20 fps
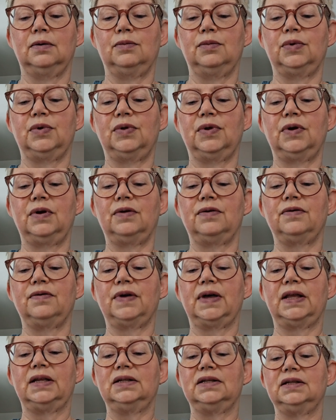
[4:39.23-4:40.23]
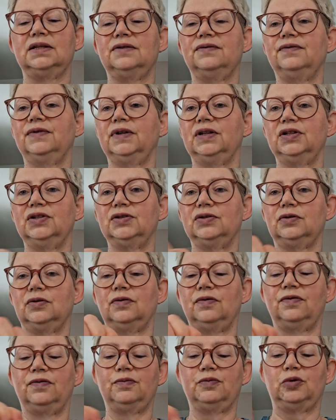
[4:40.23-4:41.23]
but the other end is finished
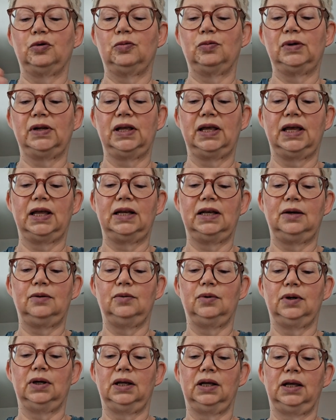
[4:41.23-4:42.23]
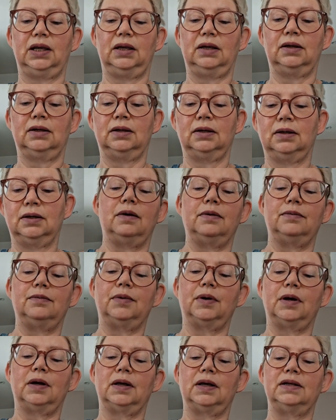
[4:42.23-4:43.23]
off properly anyway.
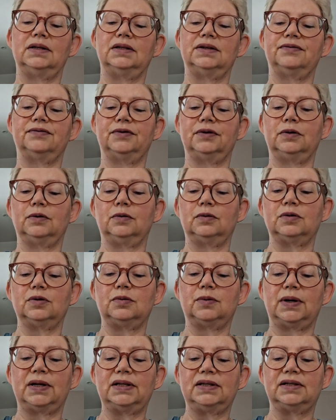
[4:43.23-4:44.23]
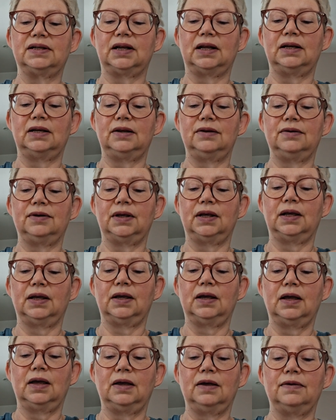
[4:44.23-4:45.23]
I'm endeavouring not to waste
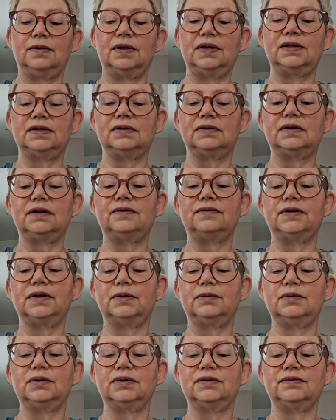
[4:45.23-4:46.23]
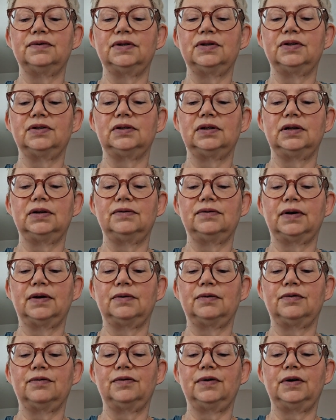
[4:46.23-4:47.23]
anything. This dory was originally
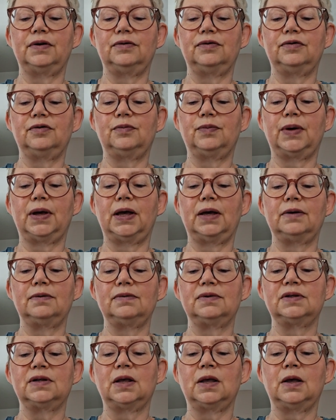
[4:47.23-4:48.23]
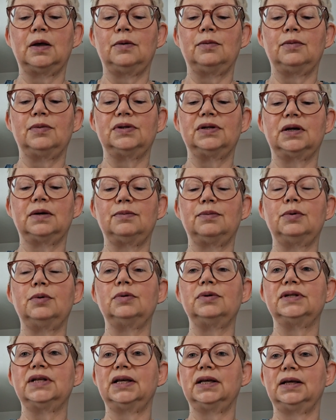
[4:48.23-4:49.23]
around £300, but I
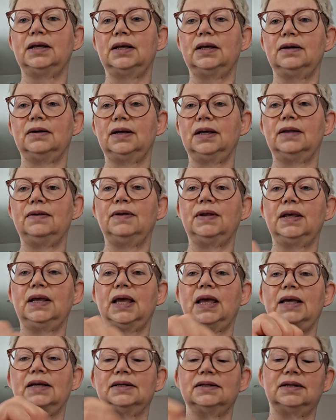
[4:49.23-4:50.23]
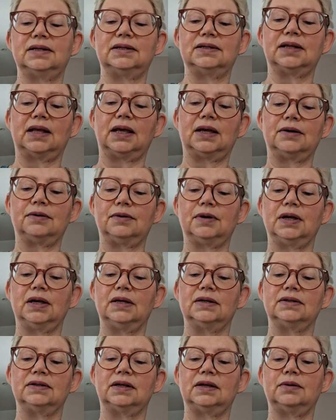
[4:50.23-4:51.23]
bought it in the Etsy sale,
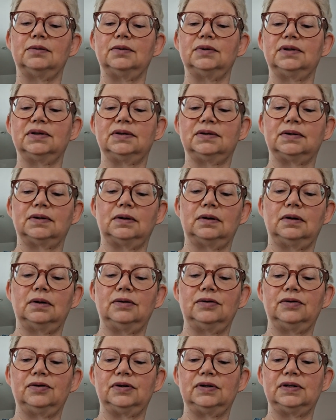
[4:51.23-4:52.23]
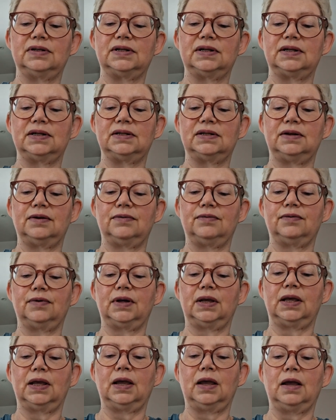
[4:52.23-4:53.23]
so it was
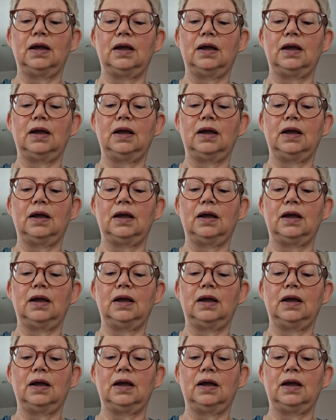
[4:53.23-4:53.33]
£163,